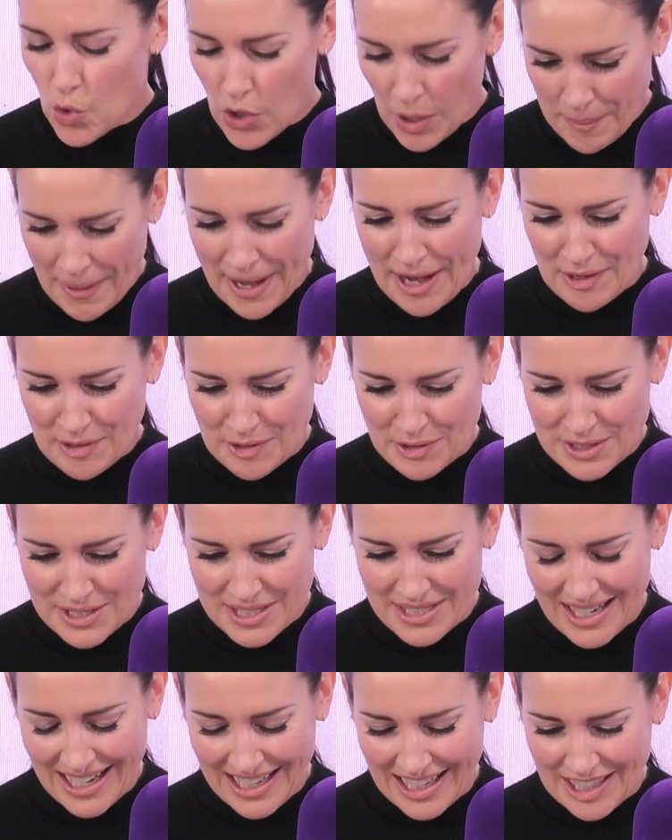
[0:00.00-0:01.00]

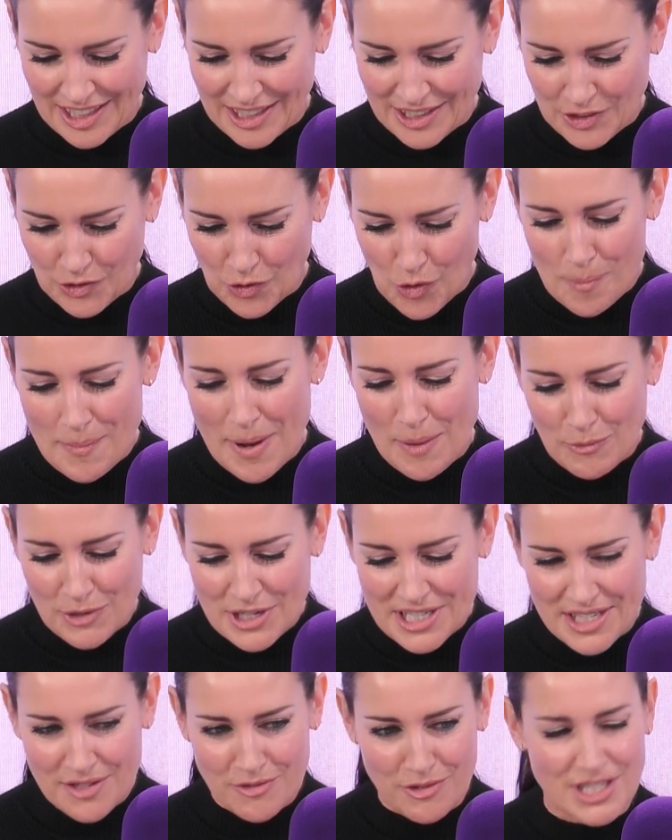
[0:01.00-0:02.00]
about your
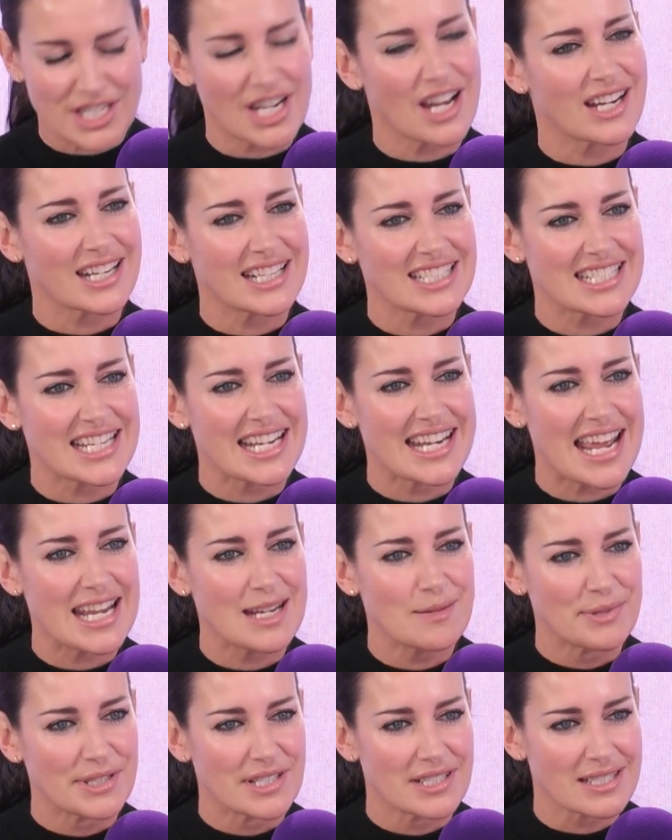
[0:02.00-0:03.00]
memories of returning to
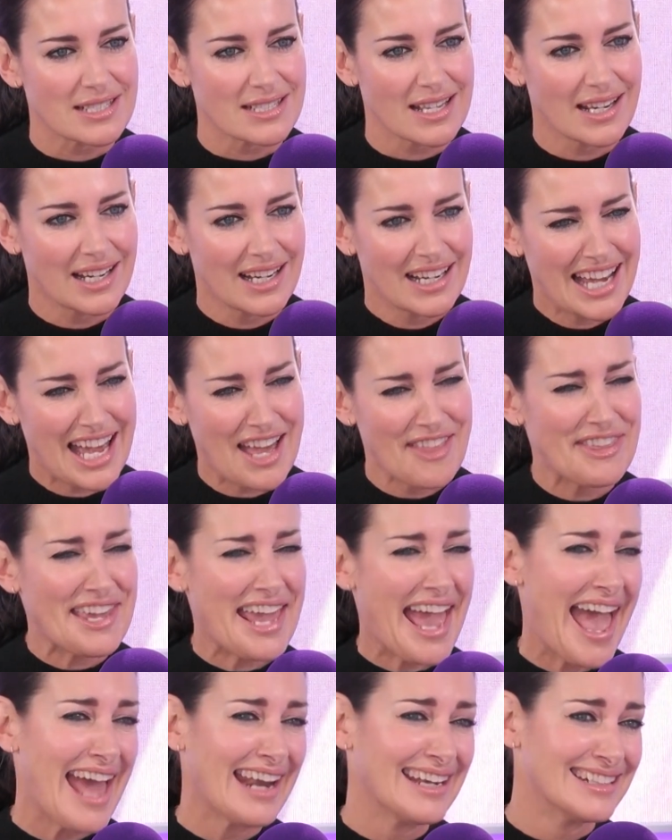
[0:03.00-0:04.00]
Neighbours at
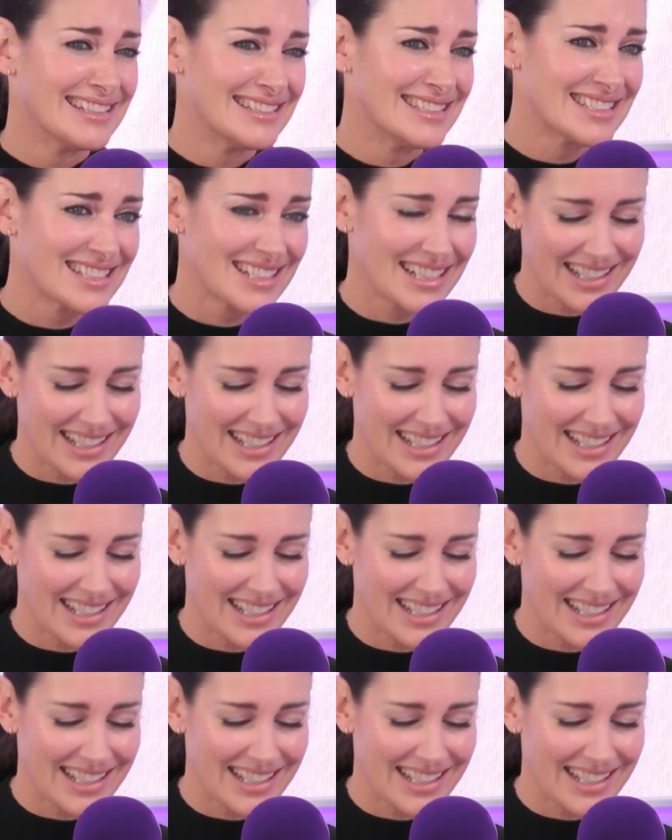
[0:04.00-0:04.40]
the end